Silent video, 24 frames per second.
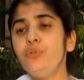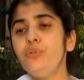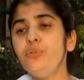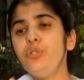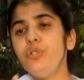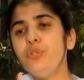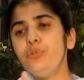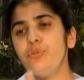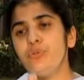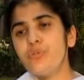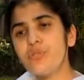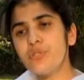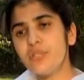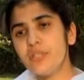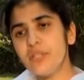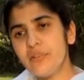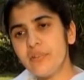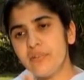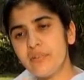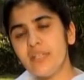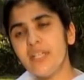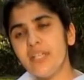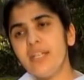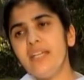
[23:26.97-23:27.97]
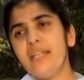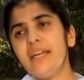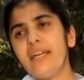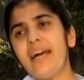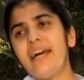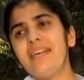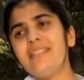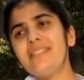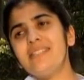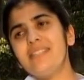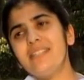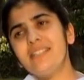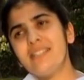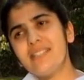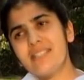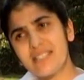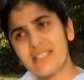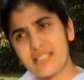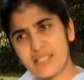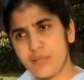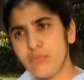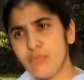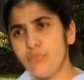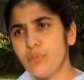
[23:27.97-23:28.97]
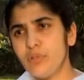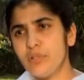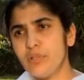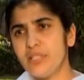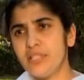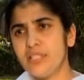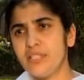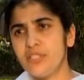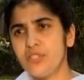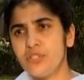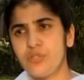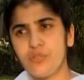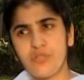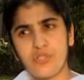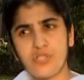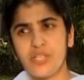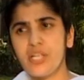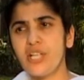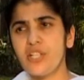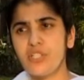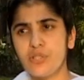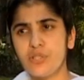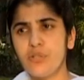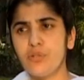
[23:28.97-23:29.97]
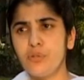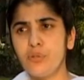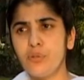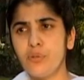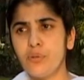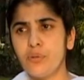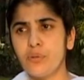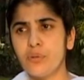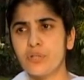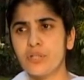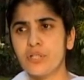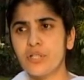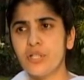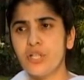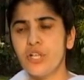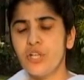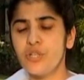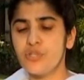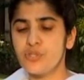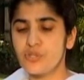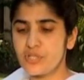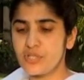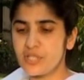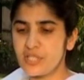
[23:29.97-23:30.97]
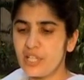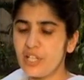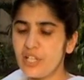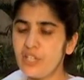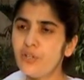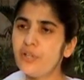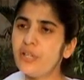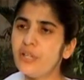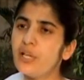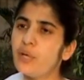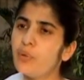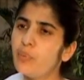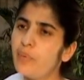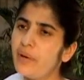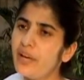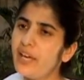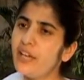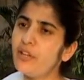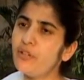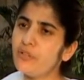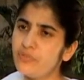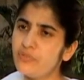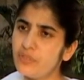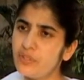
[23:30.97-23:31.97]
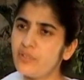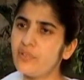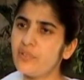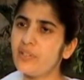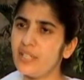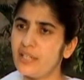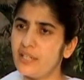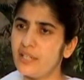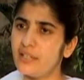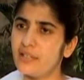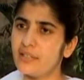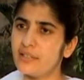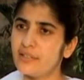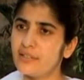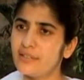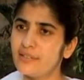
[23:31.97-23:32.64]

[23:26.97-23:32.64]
You use the ring as the stimulant to change the thought. So till you're aware of the ring,